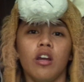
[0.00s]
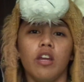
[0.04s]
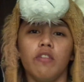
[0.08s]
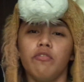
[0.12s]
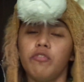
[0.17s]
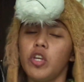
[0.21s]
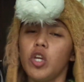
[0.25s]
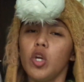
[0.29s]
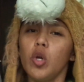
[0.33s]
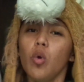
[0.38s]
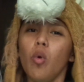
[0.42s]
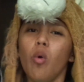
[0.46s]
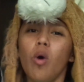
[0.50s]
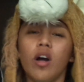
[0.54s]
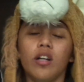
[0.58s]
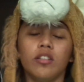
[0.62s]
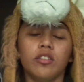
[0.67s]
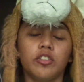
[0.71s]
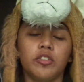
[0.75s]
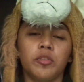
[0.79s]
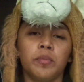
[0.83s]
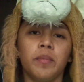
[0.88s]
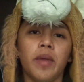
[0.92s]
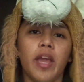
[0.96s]
If you
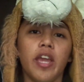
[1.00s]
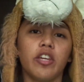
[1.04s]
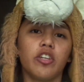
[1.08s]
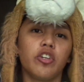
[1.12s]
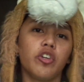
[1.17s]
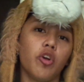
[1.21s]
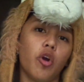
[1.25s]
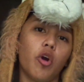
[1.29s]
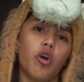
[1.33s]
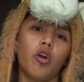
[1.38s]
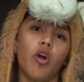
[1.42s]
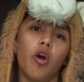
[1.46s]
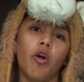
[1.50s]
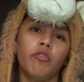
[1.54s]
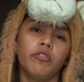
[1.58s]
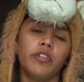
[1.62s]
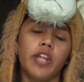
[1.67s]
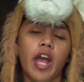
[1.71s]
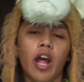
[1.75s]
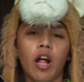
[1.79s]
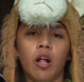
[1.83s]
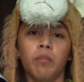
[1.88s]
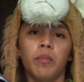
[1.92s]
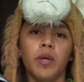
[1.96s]
want to make your own
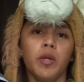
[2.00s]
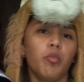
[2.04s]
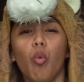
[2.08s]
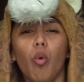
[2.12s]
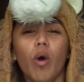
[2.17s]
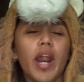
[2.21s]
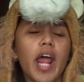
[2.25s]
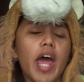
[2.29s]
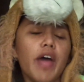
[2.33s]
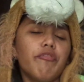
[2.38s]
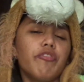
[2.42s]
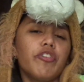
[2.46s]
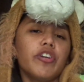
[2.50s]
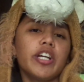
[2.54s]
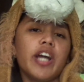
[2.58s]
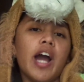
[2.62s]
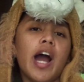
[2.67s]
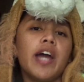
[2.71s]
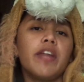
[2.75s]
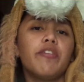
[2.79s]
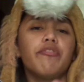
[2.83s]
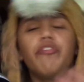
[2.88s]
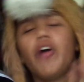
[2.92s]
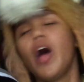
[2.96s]
helmet, whatever
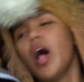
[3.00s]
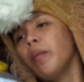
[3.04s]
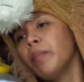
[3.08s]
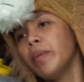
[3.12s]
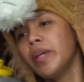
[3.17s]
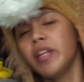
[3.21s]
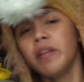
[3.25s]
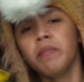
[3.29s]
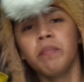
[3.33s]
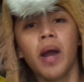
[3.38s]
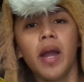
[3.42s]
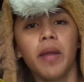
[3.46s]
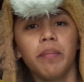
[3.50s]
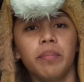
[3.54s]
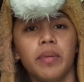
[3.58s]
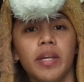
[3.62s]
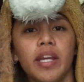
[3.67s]
kind of helmet it might